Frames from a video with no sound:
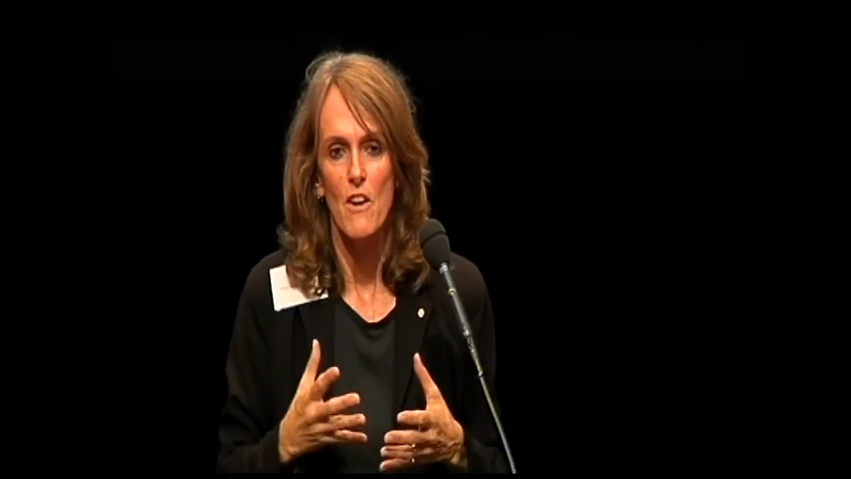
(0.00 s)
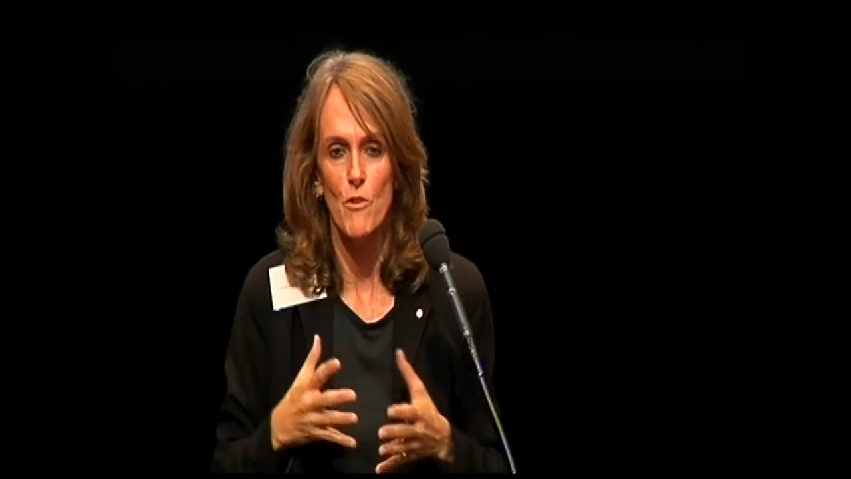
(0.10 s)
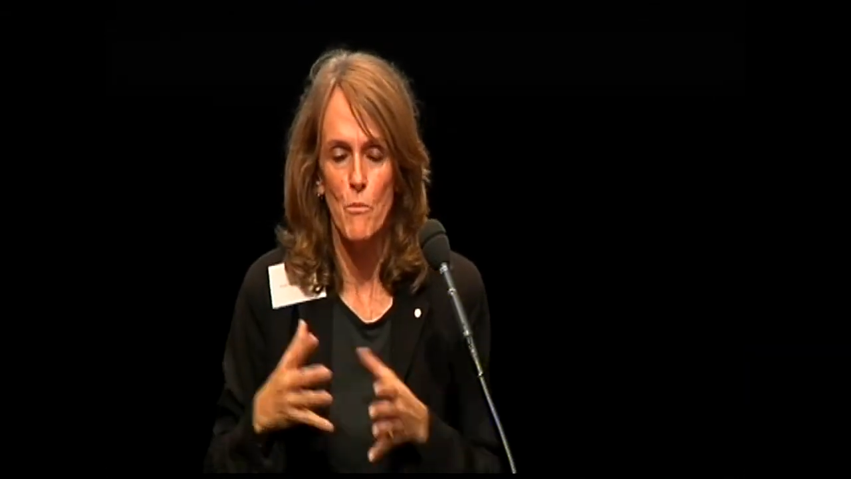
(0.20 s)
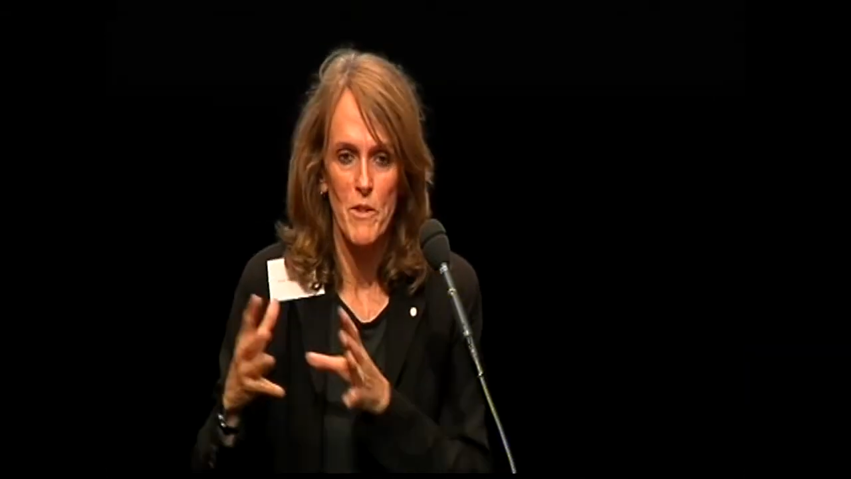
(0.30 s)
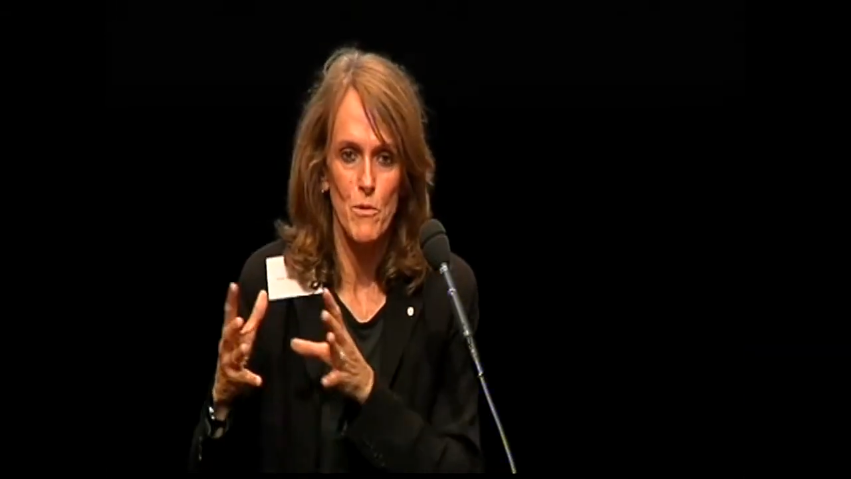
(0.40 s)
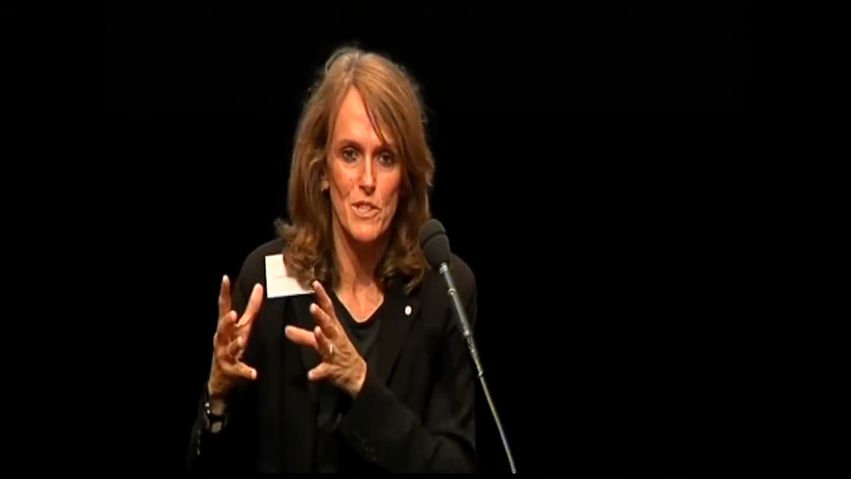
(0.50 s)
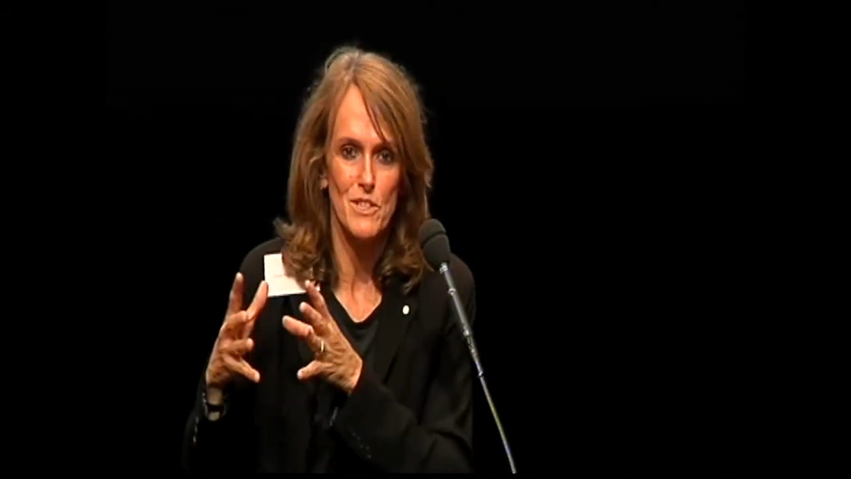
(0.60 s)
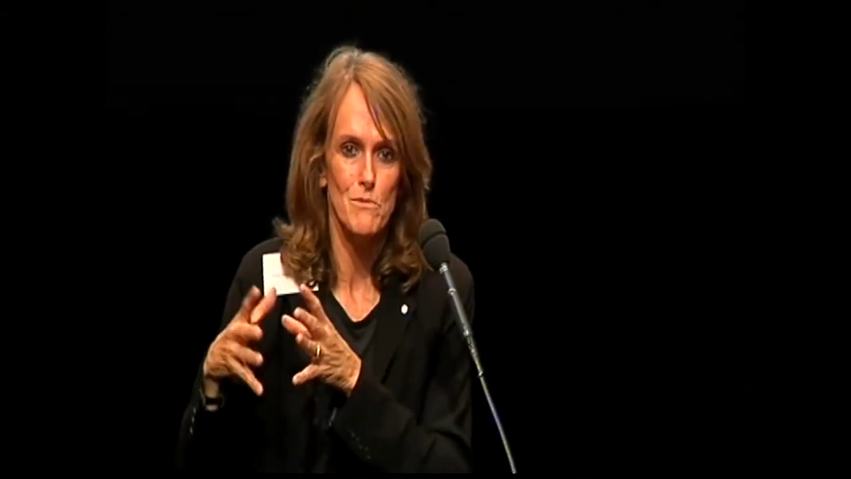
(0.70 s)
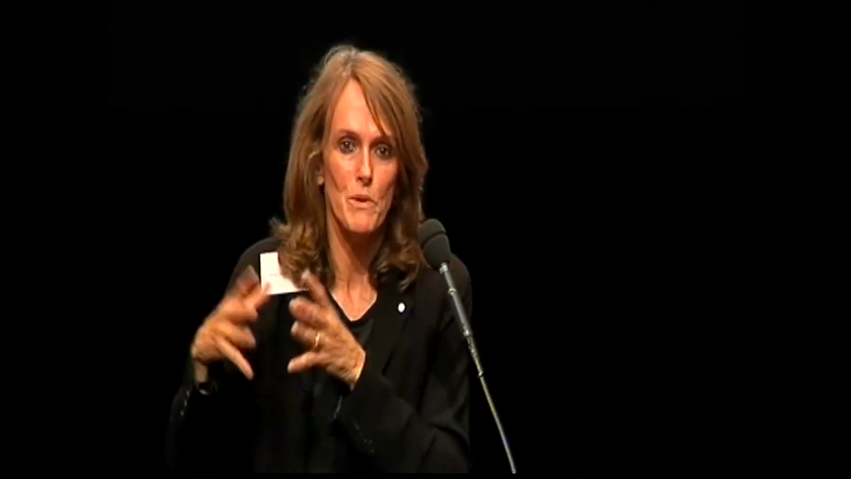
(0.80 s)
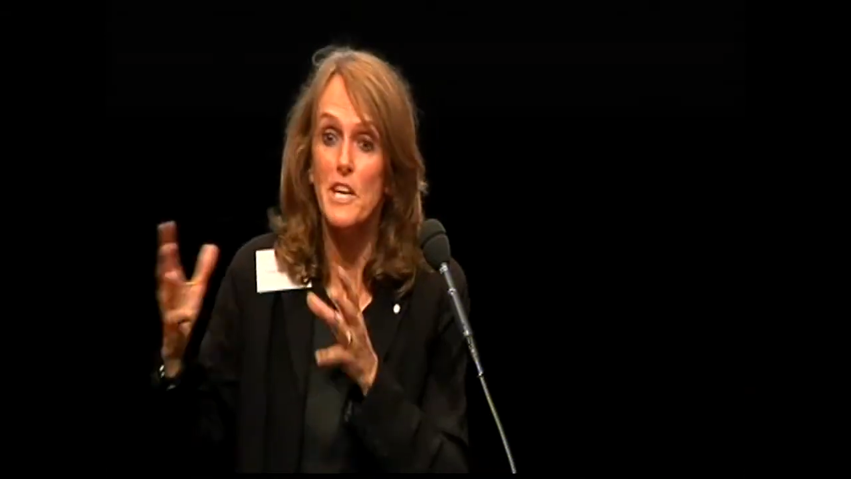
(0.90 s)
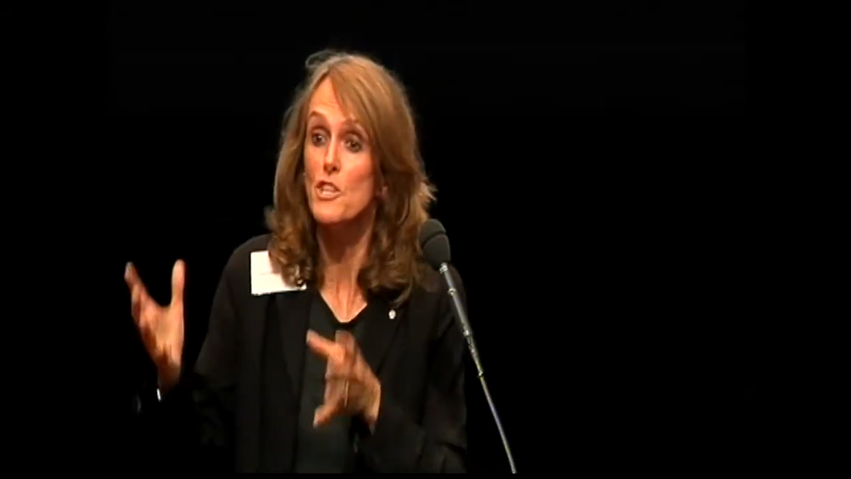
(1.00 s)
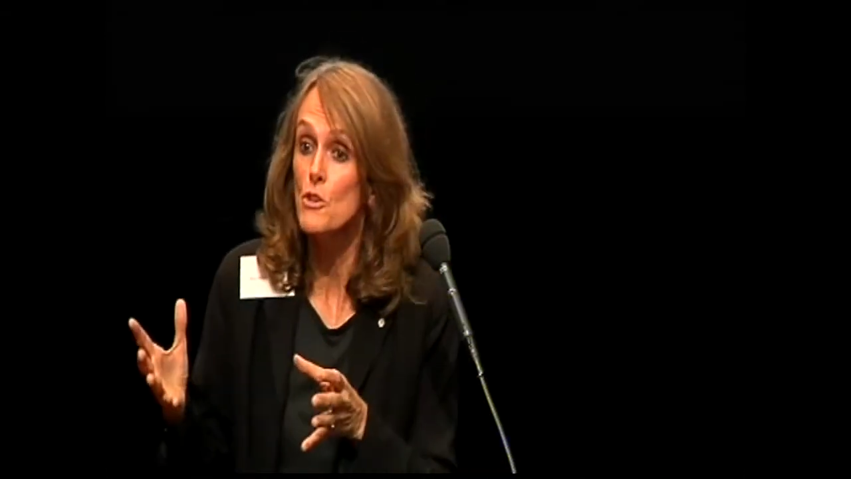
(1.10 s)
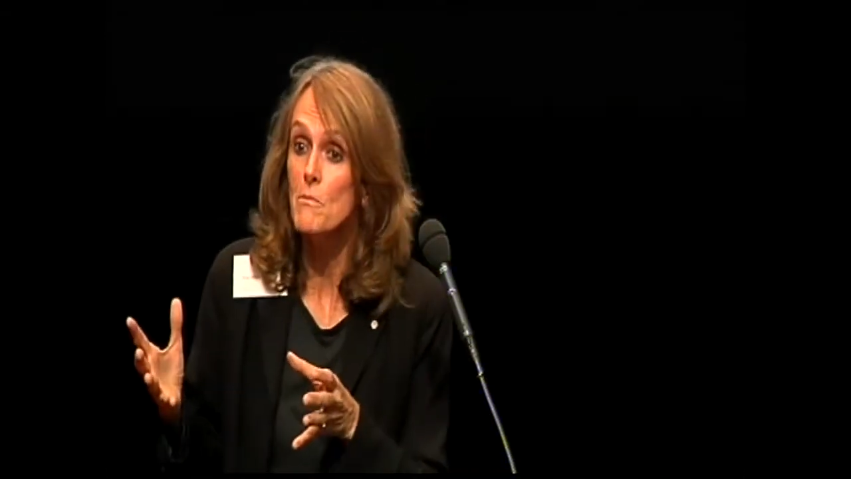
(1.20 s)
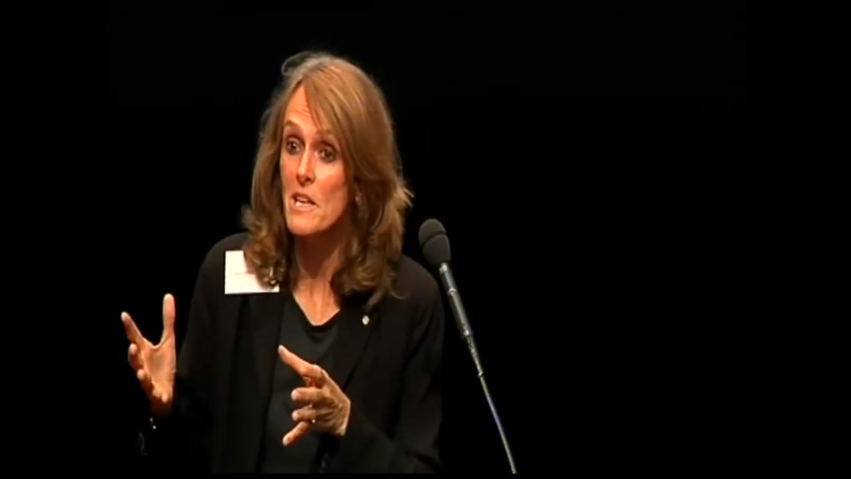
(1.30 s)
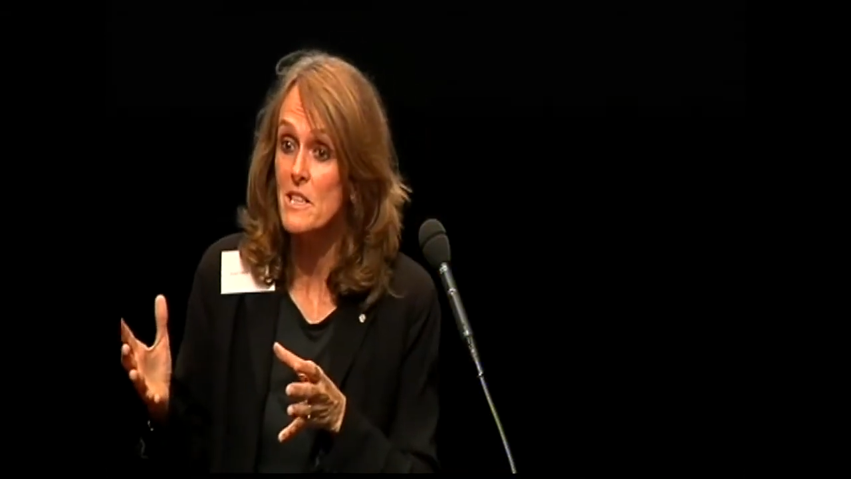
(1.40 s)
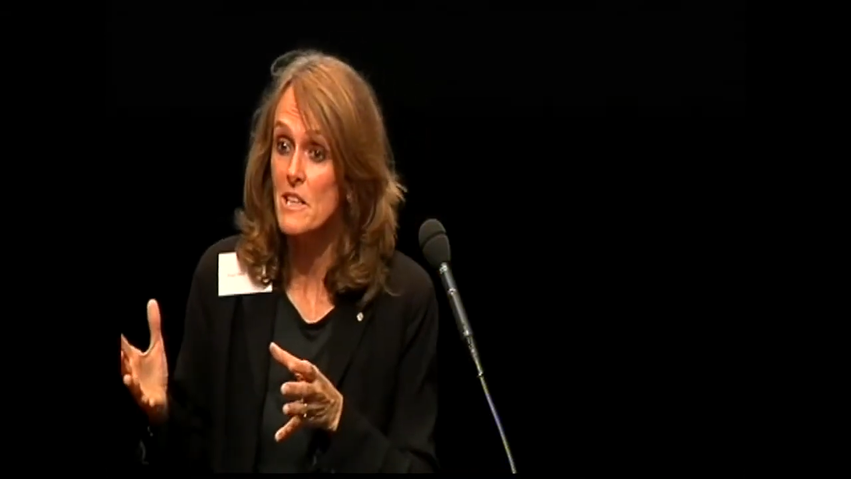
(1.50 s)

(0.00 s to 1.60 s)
from whether it's we eat too much